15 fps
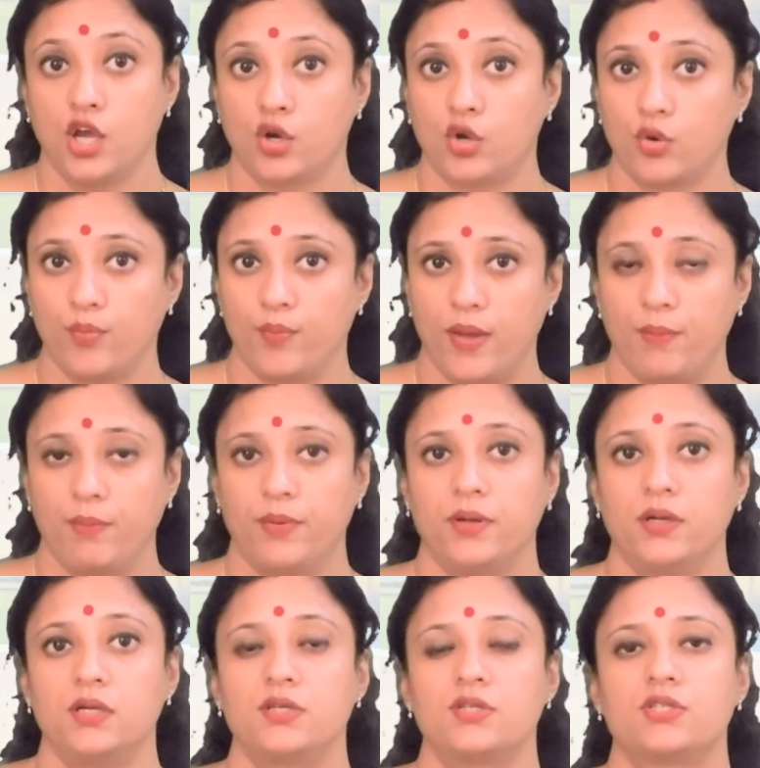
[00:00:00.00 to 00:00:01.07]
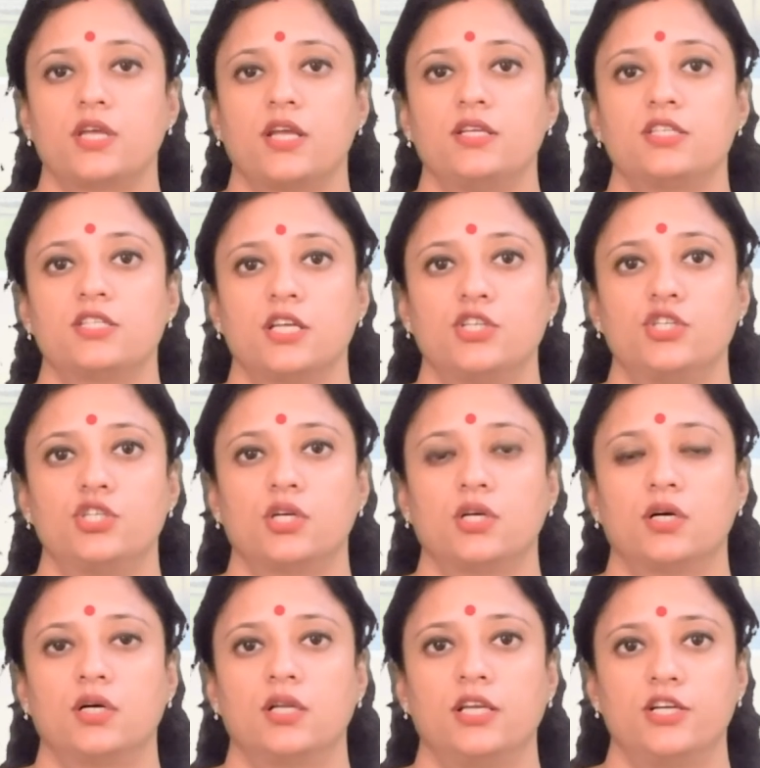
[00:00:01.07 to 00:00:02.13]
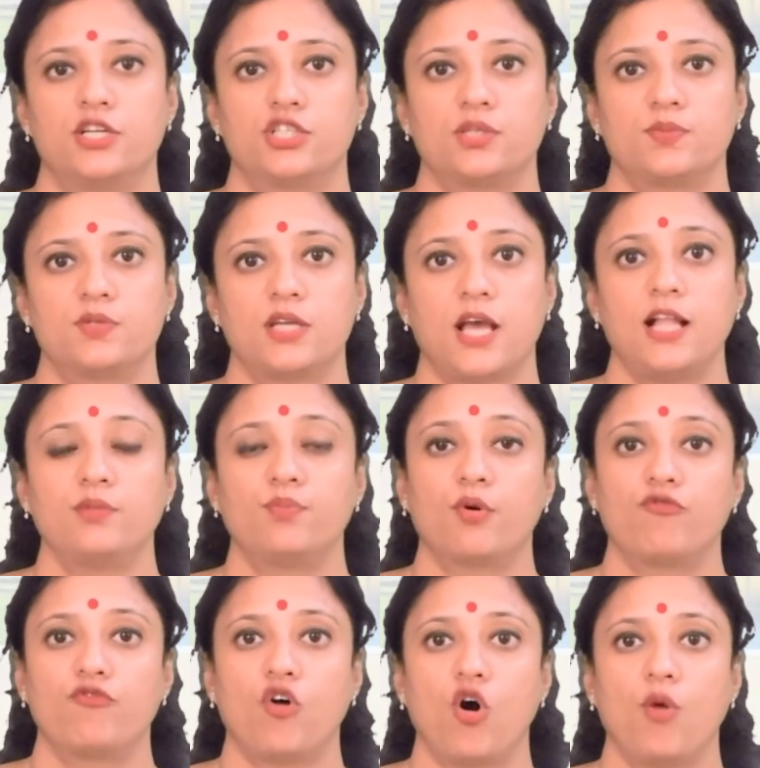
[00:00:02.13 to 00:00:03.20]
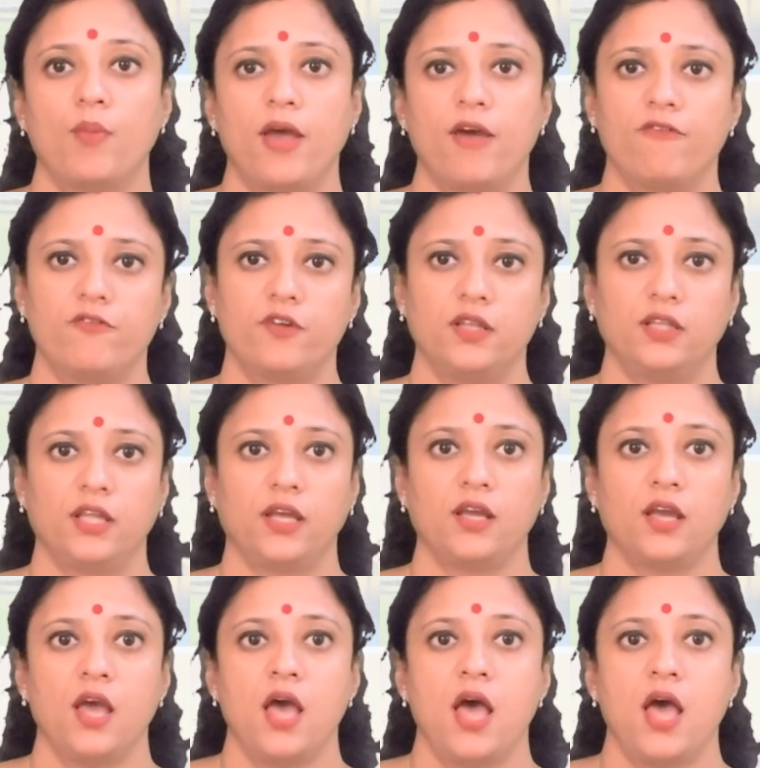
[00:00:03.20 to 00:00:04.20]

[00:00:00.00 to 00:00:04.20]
Group members in such leadership style perform everything,